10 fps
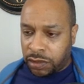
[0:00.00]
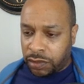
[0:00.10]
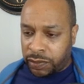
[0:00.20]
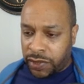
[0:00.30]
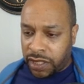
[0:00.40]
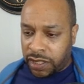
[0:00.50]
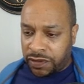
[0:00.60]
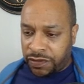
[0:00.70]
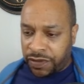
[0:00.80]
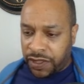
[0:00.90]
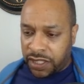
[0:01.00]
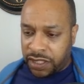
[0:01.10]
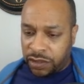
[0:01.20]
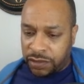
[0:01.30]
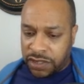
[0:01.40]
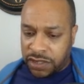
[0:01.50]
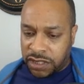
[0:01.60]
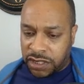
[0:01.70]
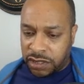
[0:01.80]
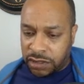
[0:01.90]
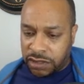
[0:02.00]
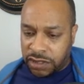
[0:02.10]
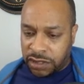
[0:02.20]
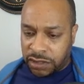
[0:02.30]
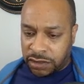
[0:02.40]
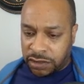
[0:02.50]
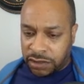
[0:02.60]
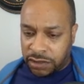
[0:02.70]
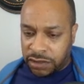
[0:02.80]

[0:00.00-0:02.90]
and we're paying the fee in UST though still